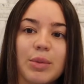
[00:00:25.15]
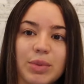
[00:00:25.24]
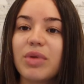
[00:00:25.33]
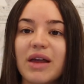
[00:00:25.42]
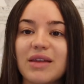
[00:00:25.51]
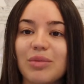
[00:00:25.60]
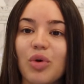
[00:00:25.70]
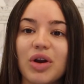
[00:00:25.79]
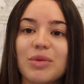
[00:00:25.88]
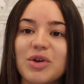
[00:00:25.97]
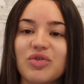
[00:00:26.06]
Plus, I'm
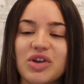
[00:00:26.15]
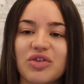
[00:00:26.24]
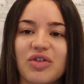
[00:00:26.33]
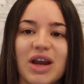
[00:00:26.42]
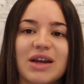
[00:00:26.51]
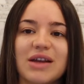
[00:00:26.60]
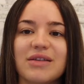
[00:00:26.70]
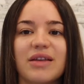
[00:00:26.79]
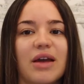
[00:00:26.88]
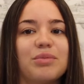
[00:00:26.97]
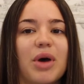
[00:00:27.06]
going to be recreating
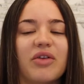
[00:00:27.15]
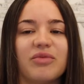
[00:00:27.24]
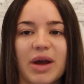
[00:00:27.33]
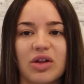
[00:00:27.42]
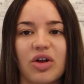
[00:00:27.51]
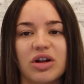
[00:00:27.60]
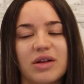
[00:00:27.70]
some of my claw